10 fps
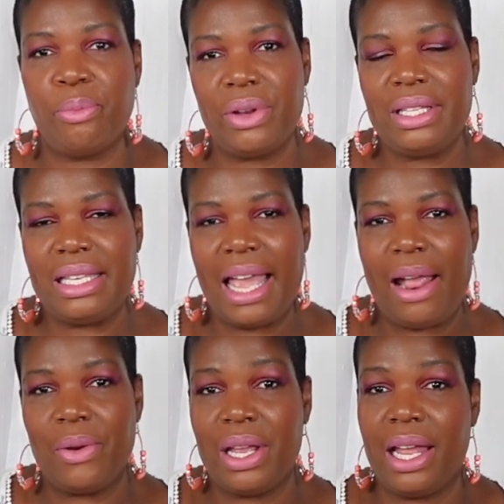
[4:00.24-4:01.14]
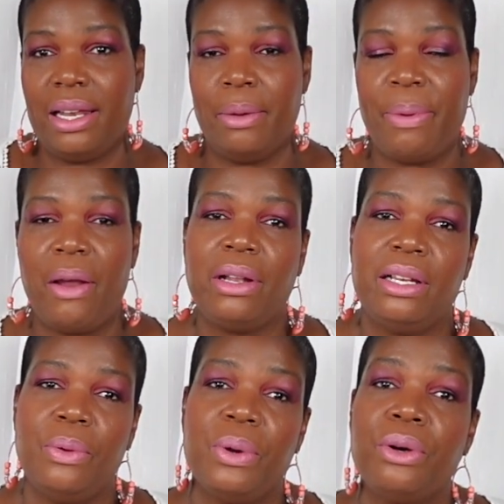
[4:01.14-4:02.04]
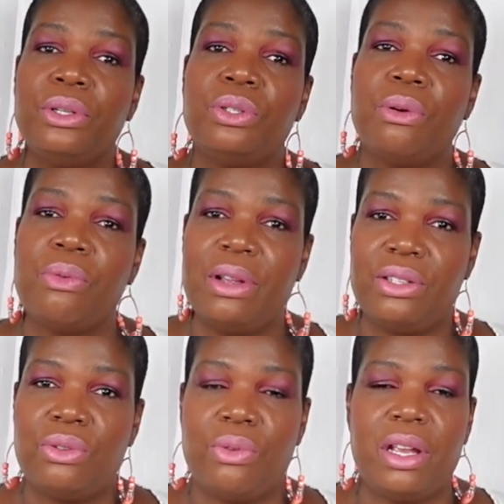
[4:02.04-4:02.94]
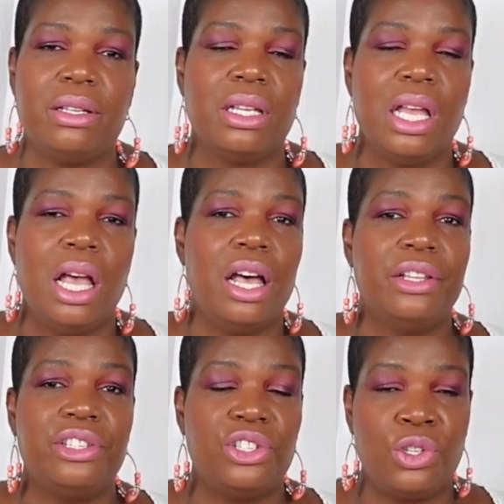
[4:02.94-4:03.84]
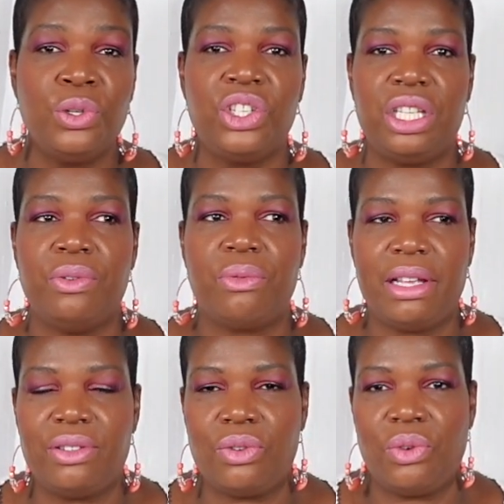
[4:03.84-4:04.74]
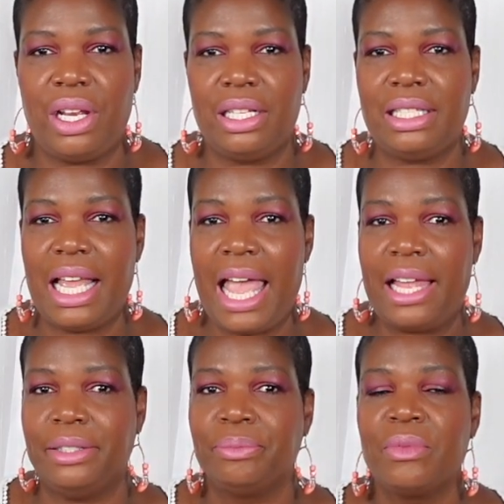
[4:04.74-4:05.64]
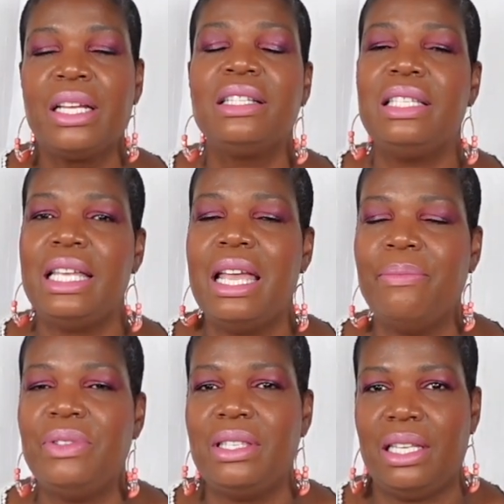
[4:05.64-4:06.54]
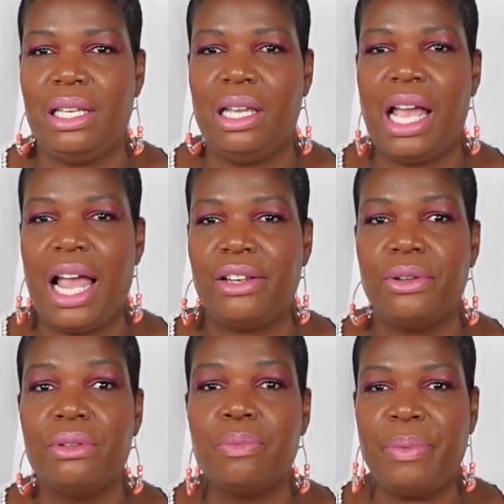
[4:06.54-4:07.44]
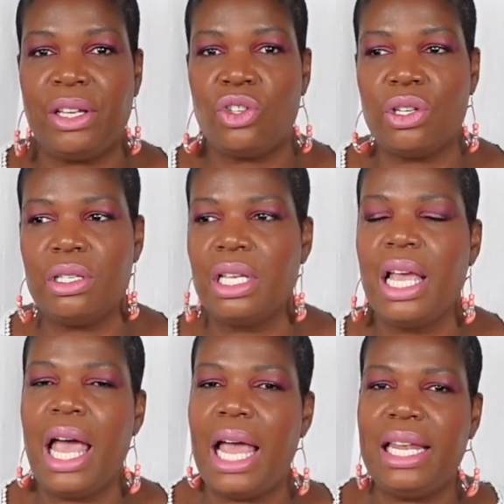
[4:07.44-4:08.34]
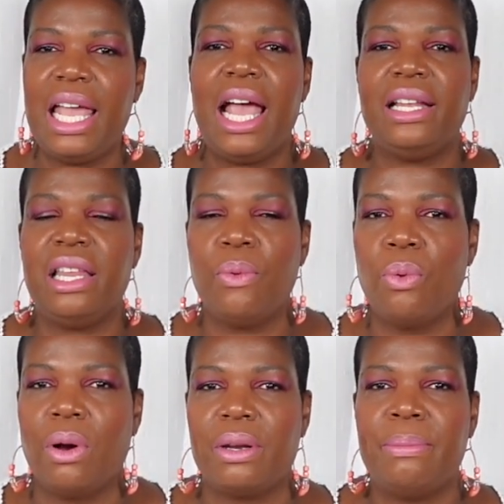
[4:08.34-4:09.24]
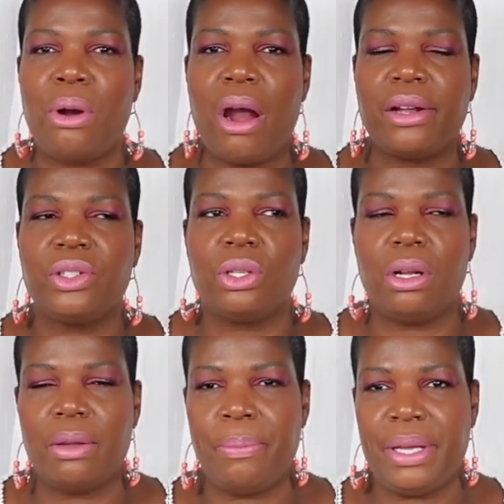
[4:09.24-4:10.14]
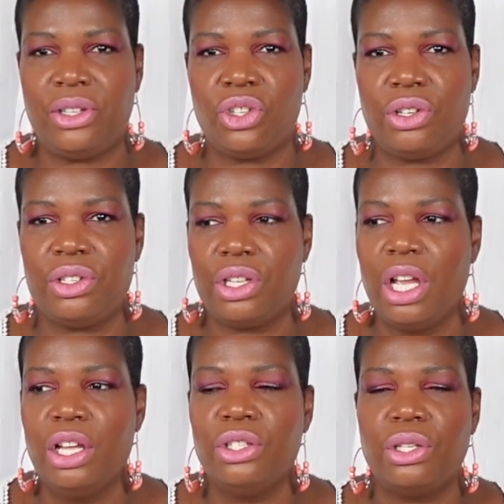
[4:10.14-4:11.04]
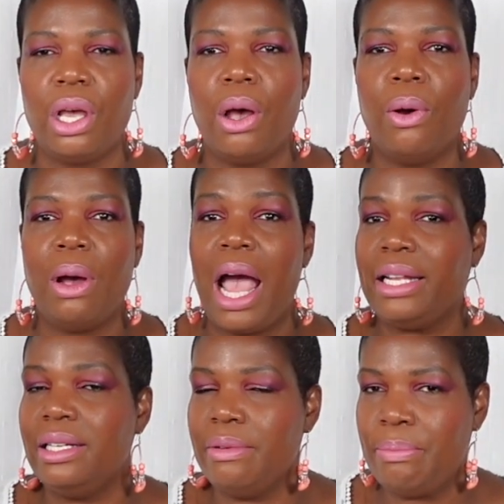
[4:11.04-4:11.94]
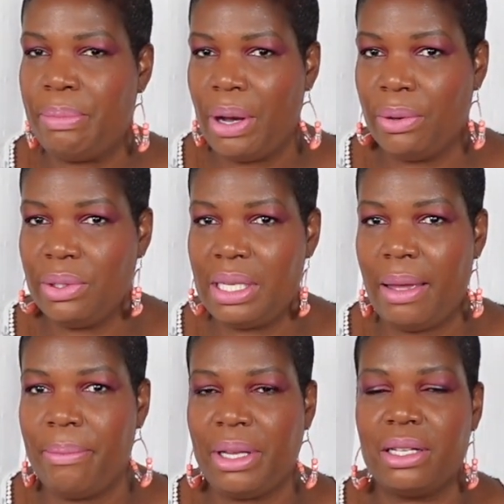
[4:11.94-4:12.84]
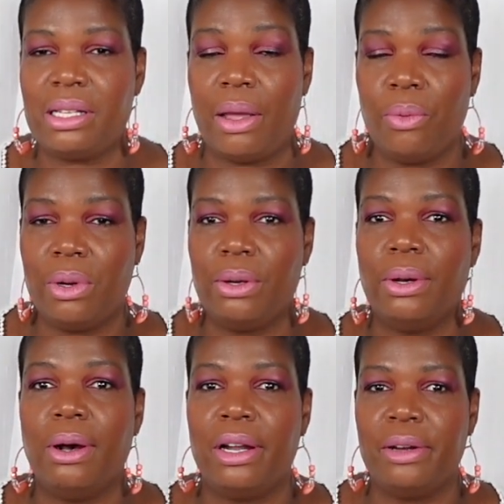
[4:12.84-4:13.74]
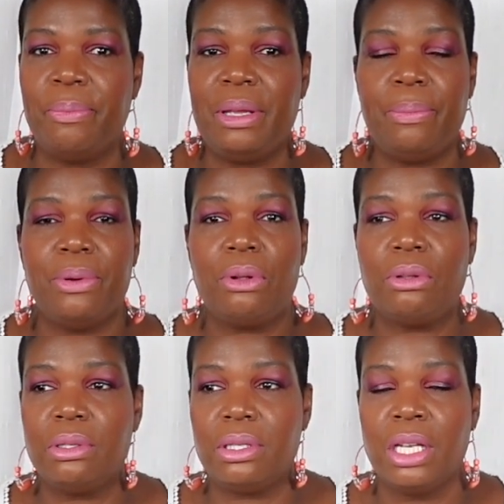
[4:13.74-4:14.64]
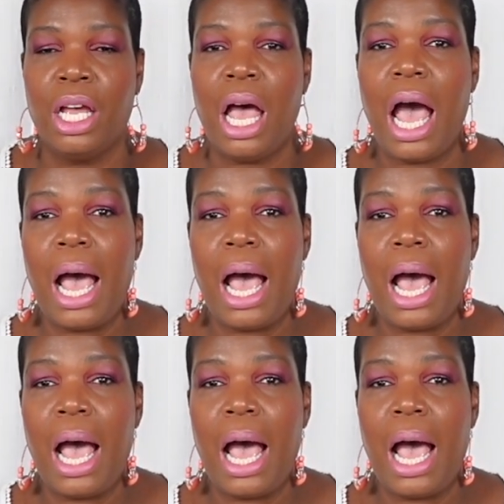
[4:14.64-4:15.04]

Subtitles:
Prince Harry, and apparently they were going to a restaurant, a sushi restaurant, and TMZ had those pictures, and they had their watermarks on the pictures. So I didn't post them because I want to honor people's,